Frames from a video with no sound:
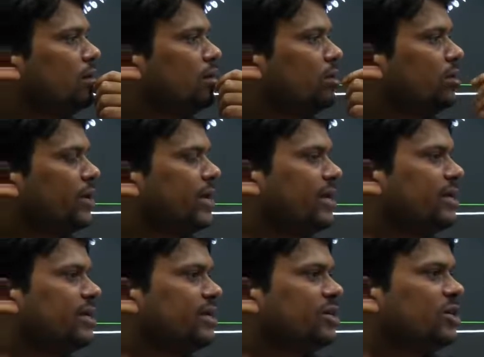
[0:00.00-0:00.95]
Okay,
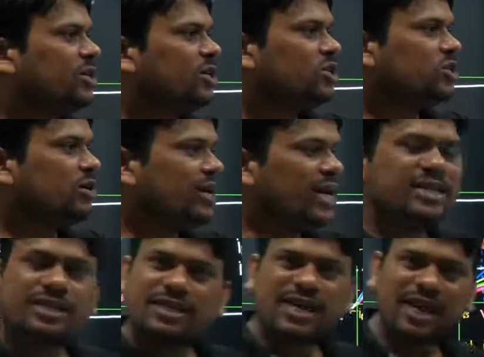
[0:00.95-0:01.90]
so let's
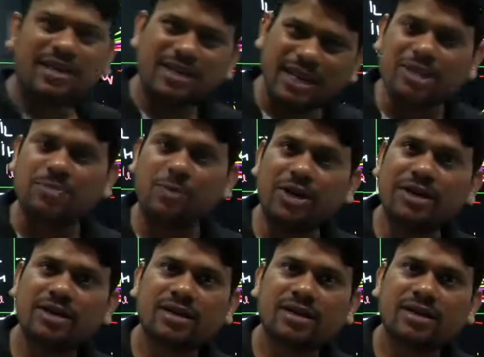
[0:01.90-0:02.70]
start next point.